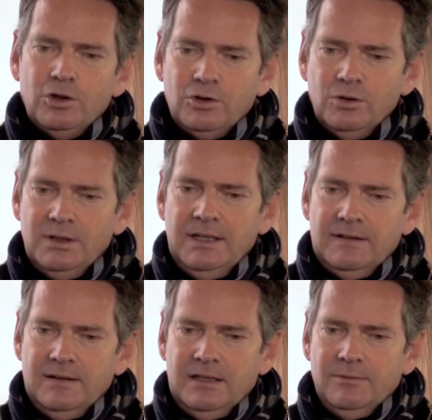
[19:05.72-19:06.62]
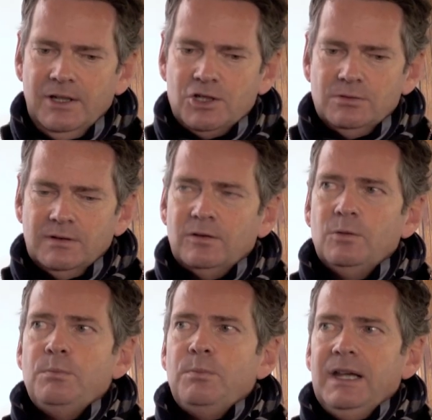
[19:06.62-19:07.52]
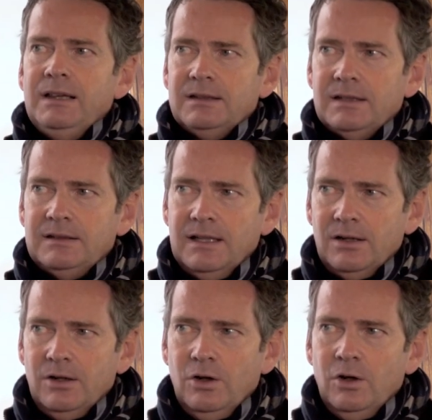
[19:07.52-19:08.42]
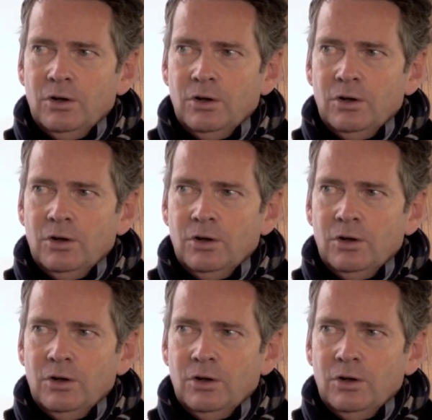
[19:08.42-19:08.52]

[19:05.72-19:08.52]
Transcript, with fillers: to these individuals to build their